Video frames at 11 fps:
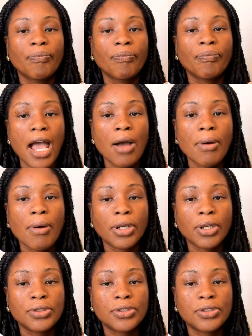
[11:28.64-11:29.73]
Now I'm going
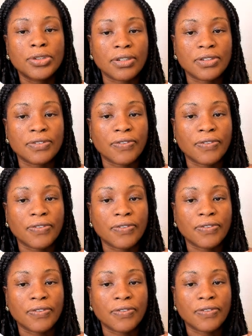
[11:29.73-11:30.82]
to go to Sales
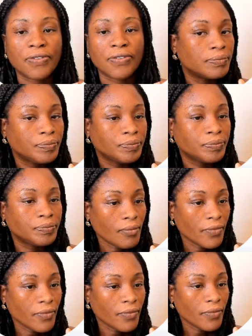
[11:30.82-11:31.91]
Funnel,
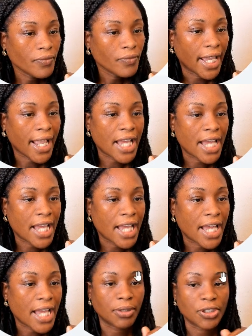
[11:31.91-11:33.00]
AI Cash
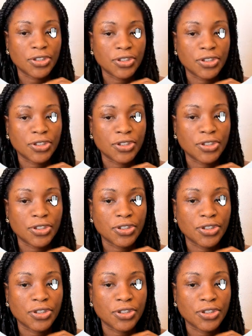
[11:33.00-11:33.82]
Machine. I'm going to show you in real